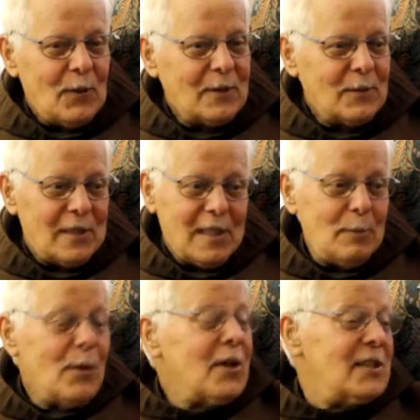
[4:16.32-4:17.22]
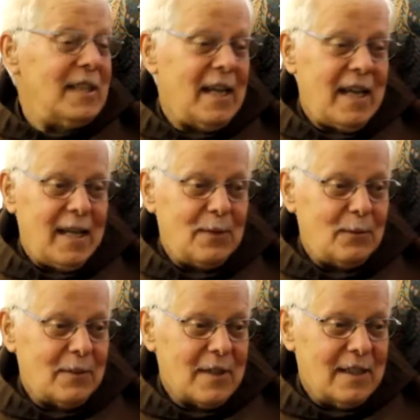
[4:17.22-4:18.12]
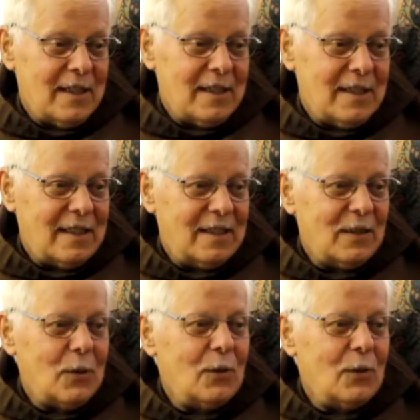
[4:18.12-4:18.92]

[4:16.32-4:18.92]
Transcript: what, what he mostly had was uh,